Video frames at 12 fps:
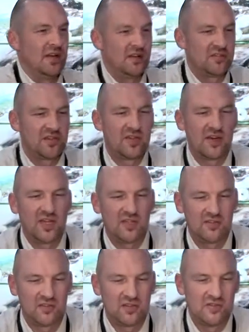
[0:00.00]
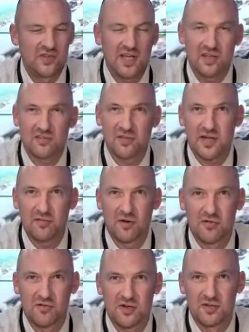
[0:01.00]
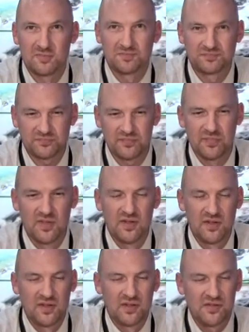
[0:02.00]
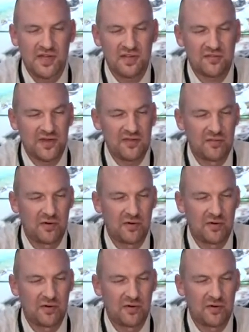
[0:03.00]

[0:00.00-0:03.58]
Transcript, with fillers: is the Greys G X five hundred. The G X five